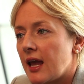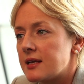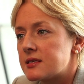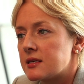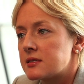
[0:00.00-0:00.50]

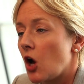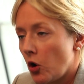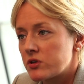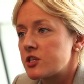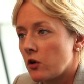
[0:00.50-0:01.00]
cases
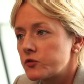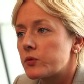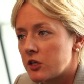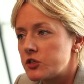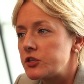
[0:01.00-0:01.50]
are resolved
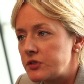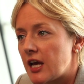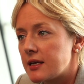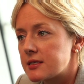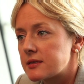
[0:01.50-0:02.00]
within 2
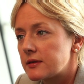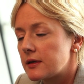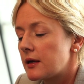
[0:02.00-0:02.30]
days.